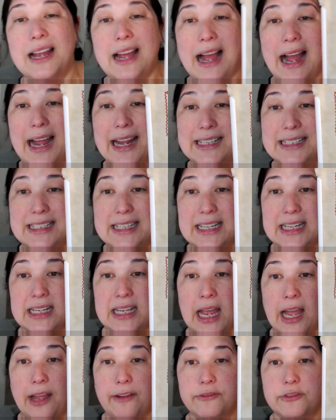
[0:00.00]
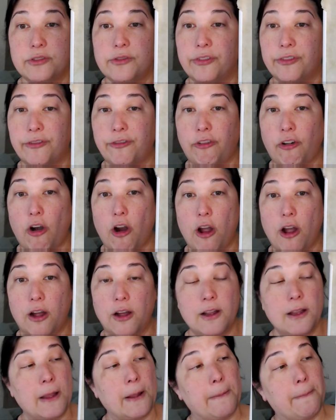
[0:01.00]
I did have to
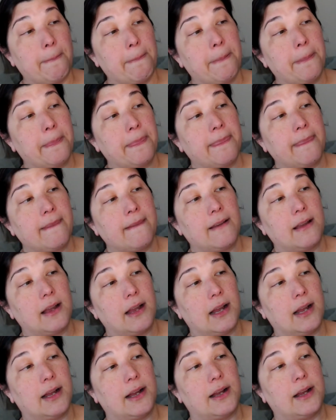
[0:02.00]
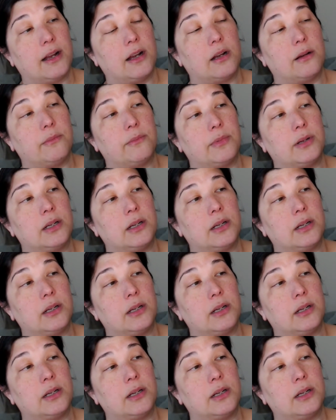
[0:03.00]
frog um,